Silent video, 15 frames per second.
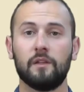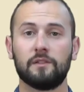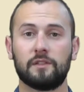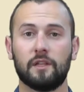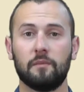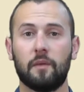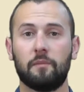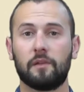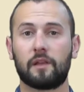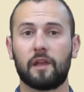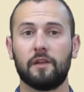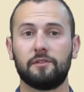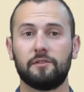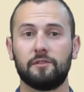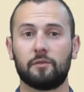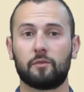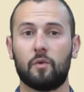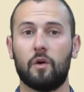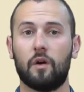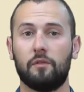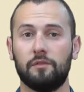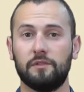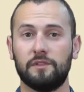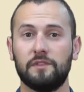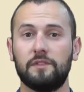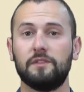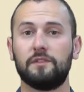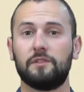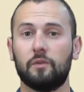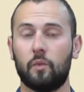Some applications require
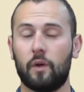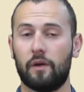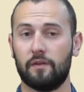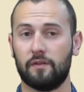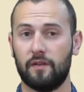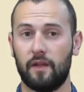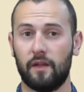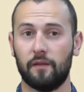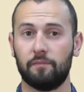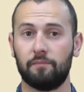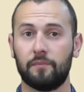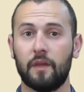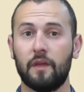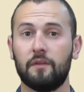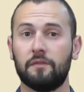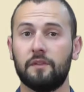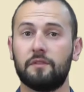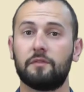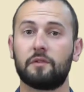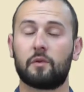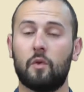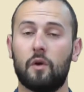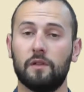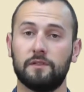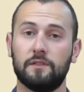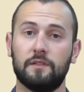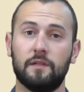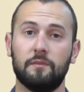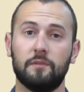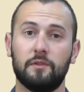resistance to wear and tear. This requires
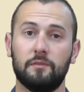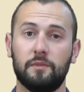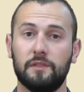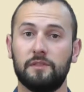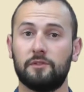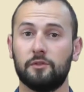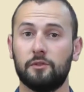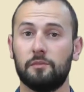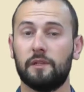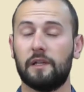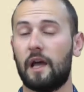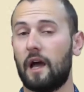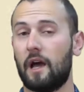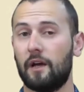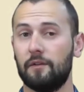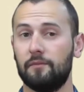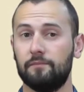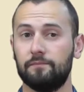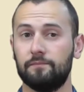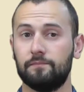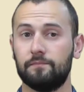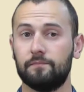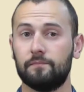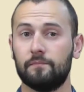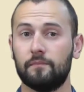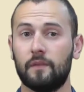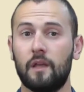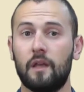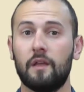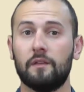the timber to be suitably hard.
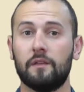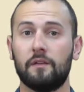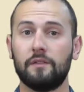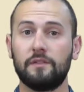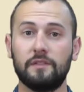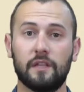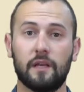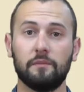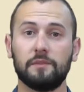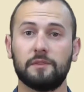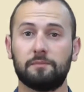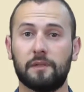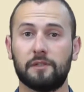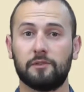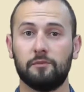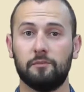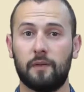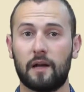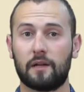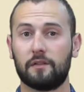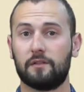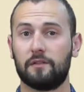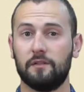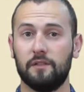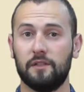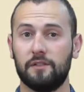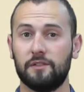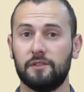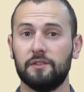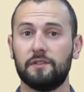There are some special market
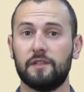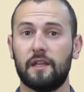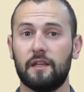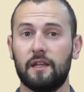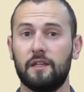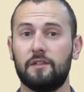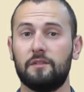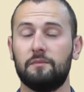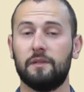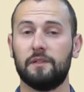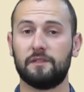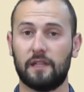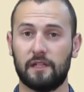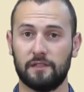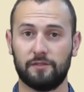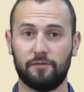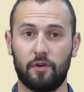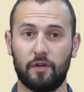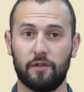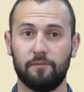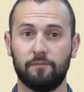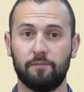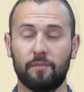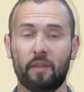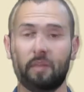conditions that need to be satisfied.